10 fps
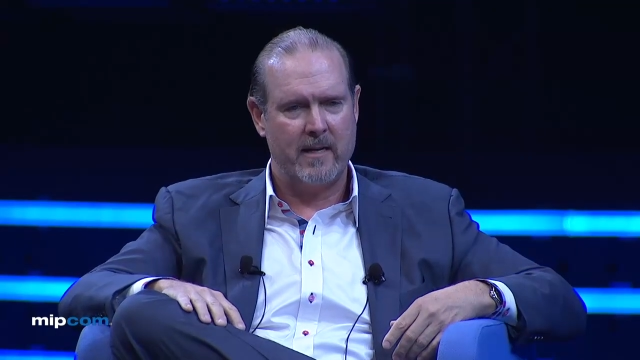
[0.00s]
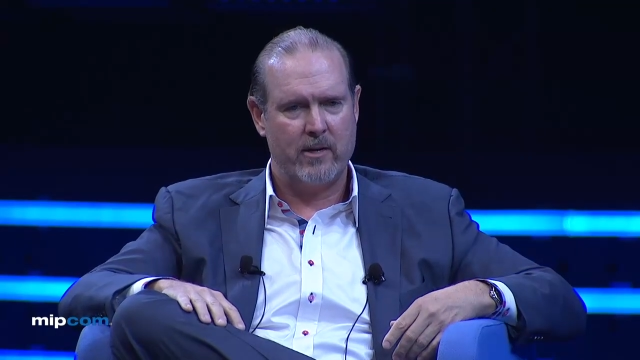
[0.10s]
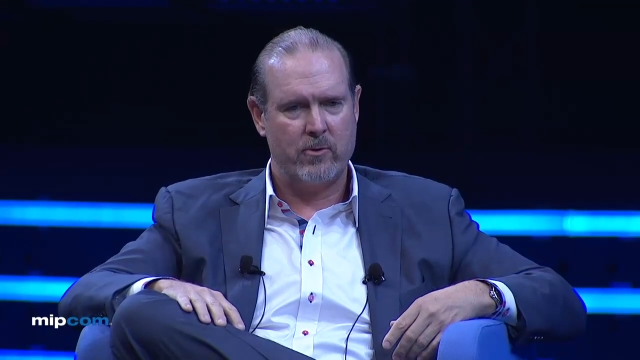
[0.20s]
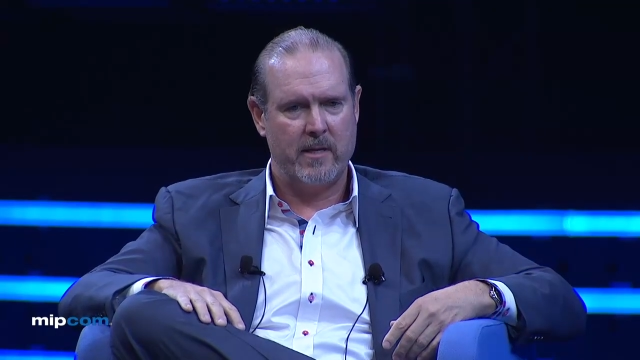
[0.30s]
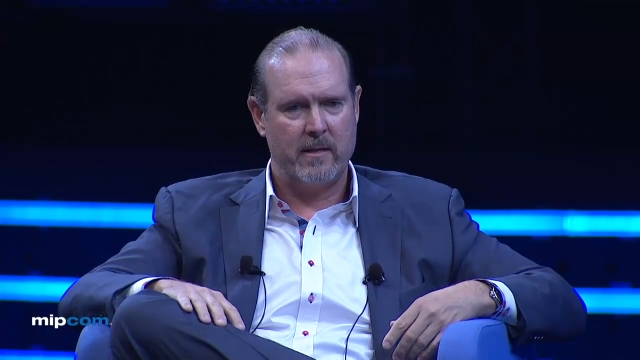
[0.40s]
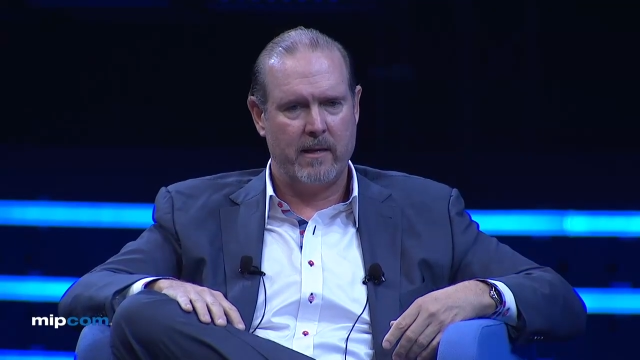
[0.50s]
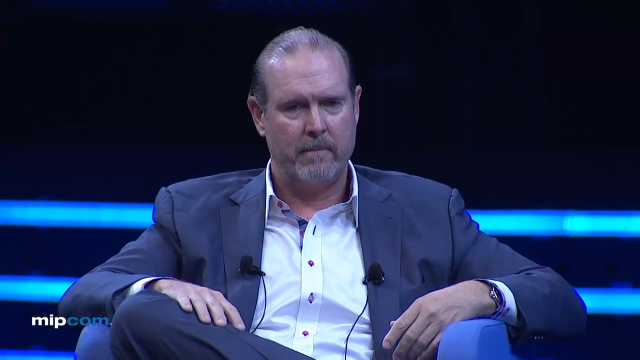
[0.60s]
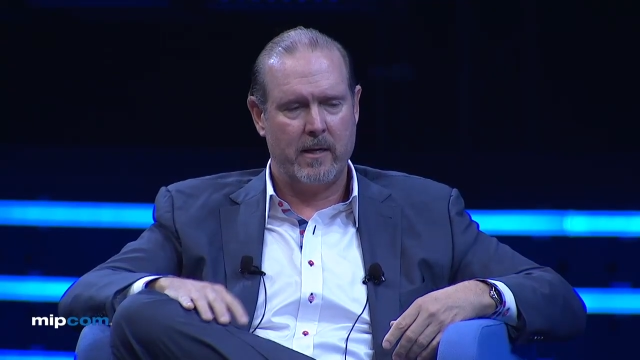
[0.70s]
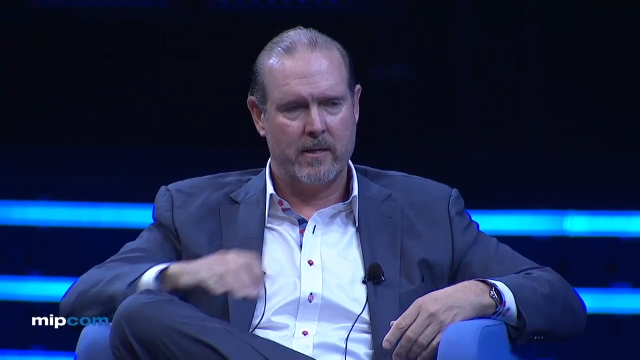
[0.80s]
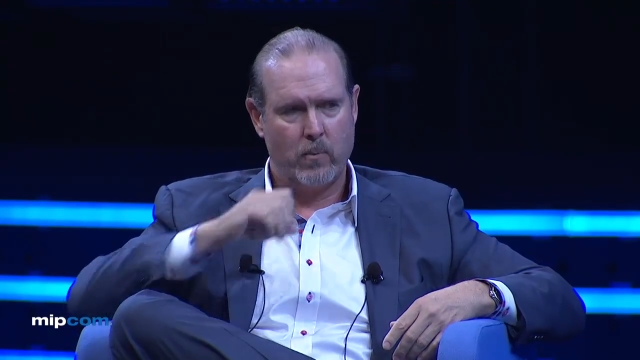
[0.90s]
an interesting thing
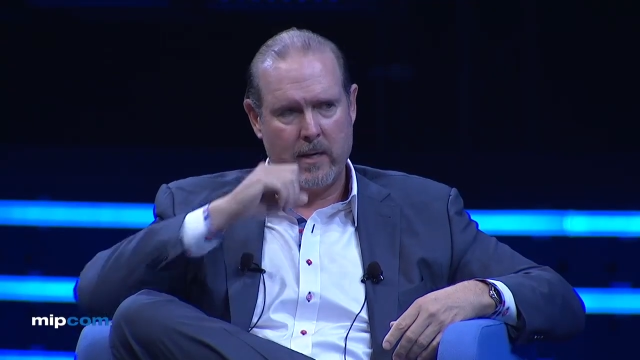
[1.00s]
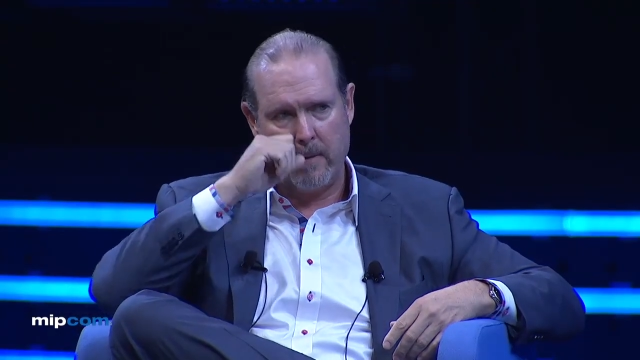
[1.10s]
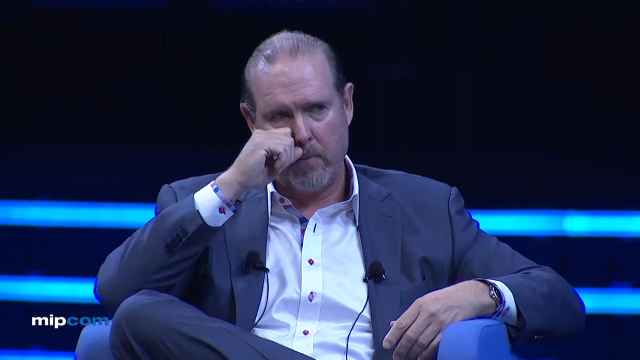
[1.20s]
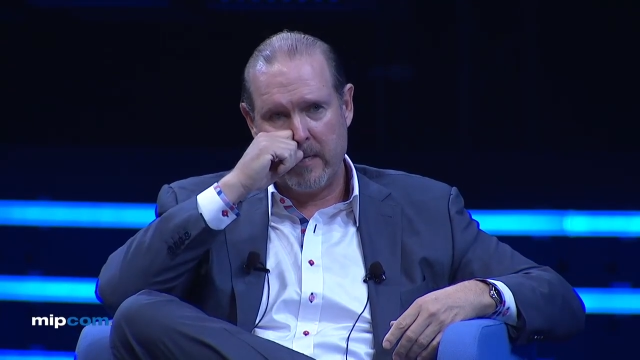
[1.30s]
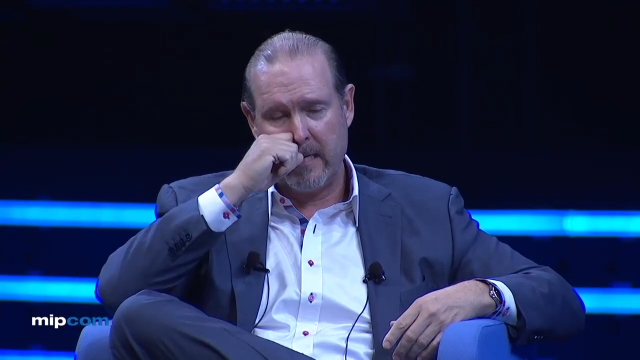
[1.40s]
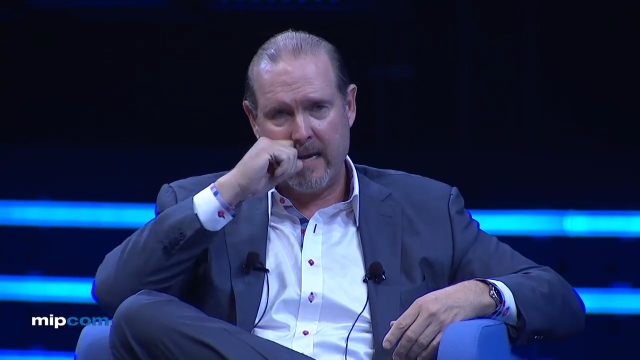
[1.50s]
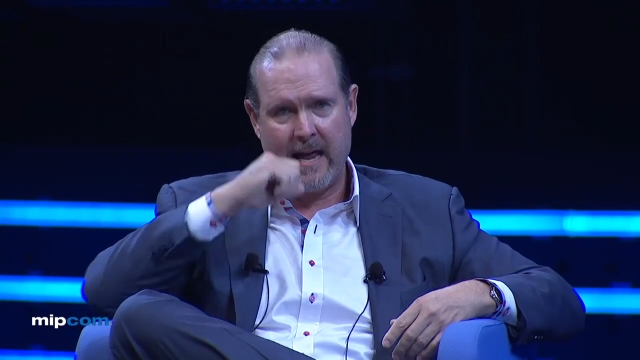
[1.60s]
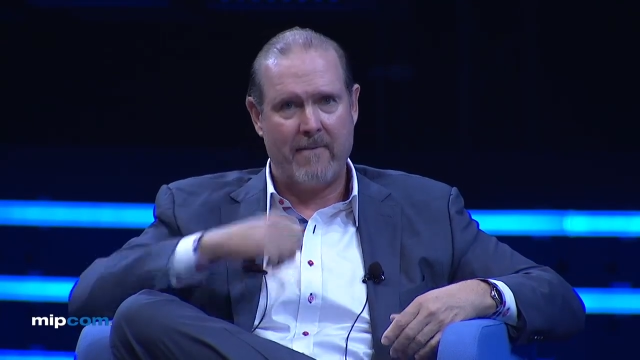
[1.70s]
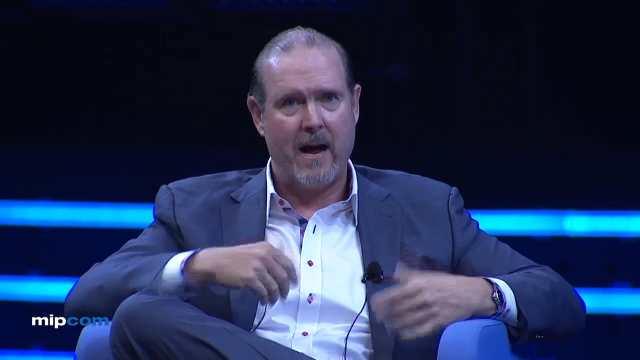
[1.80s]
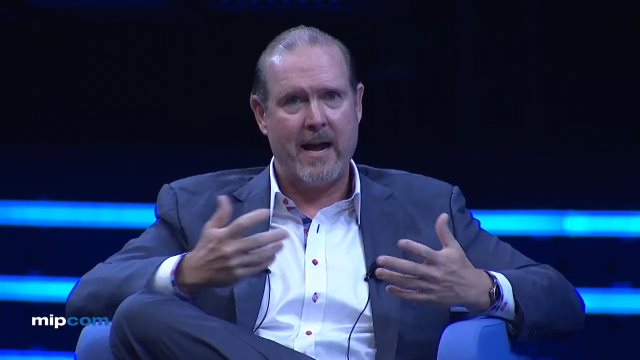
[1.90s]
because we, we didn't
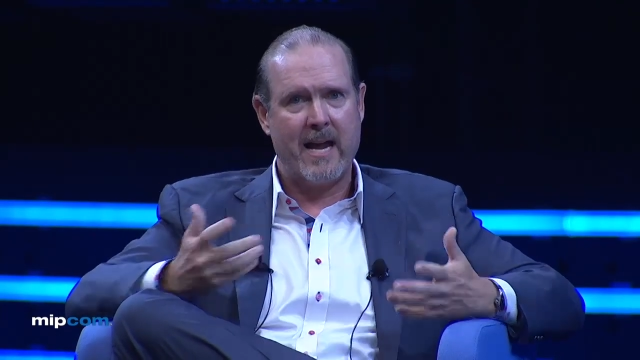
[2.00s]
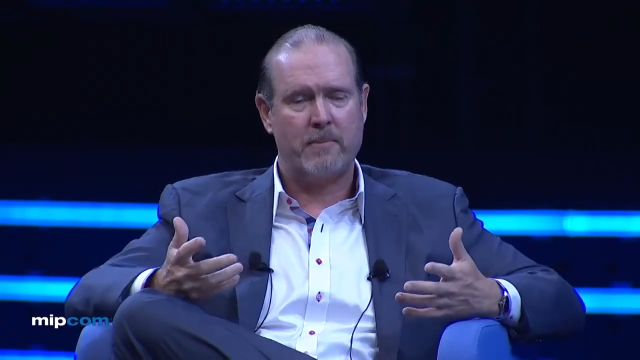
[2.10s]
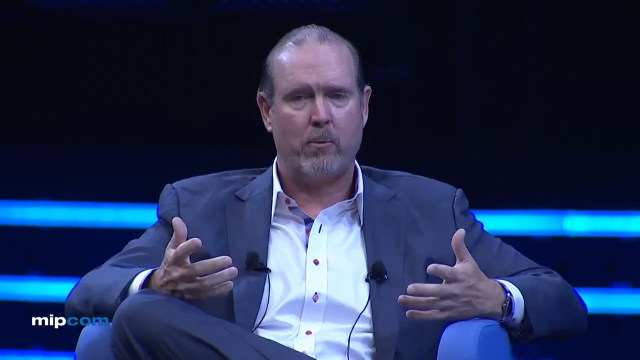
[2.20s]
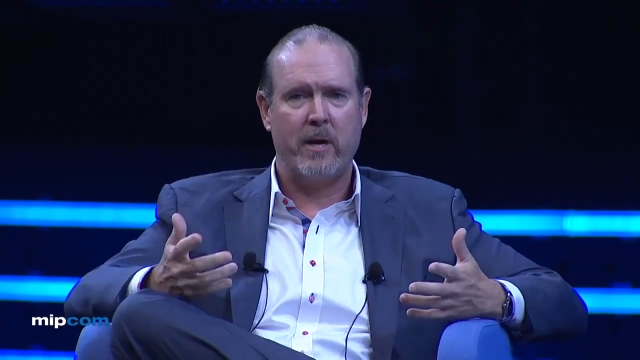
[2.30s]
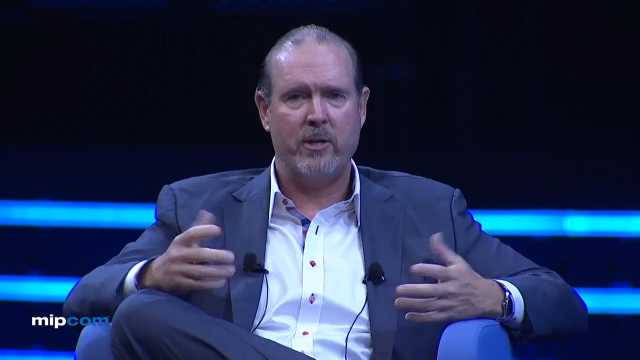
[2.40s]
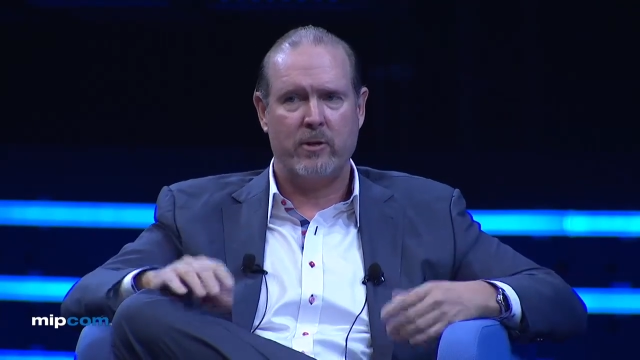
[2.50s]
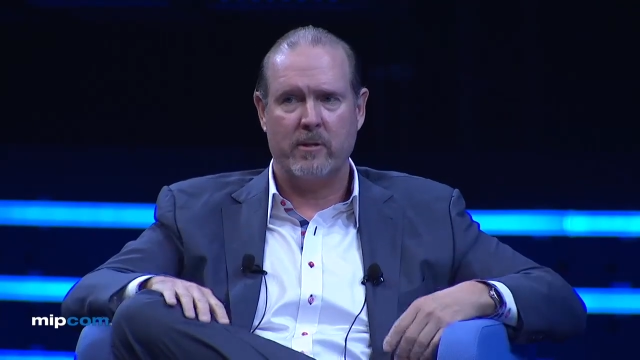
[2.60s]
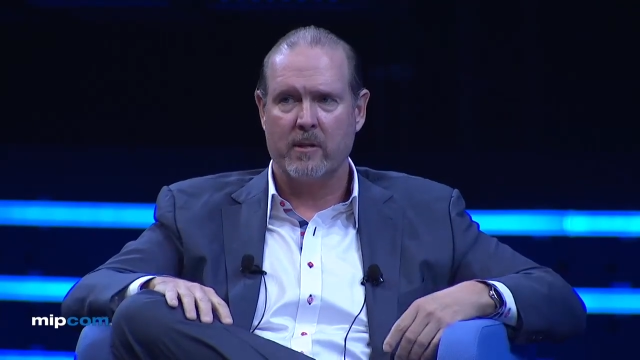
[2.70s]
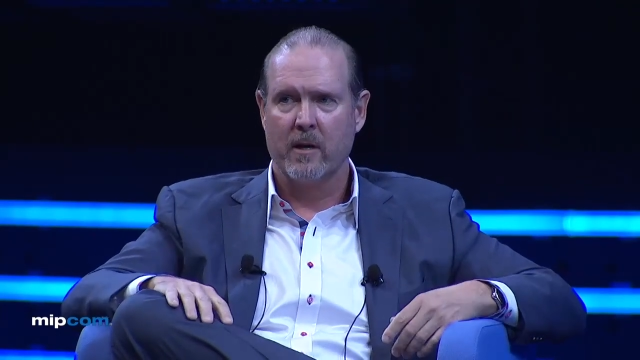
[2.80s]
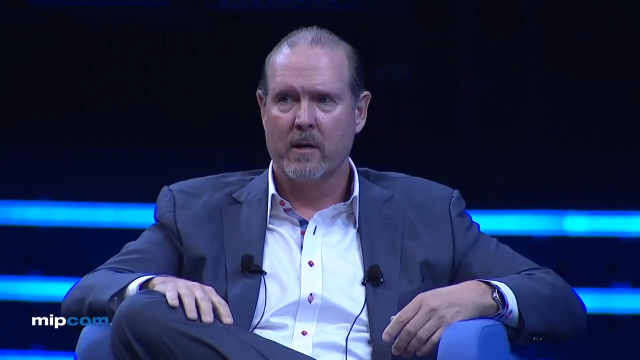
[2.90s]
have high
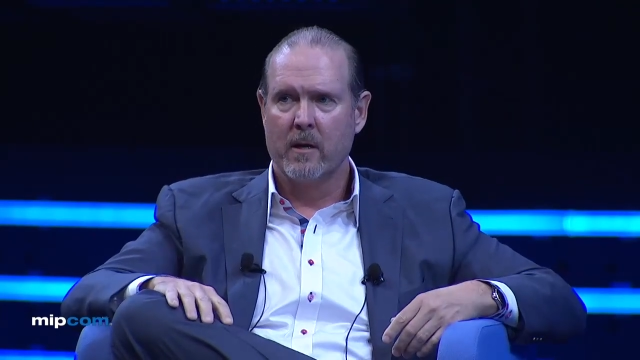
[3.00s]
aspirations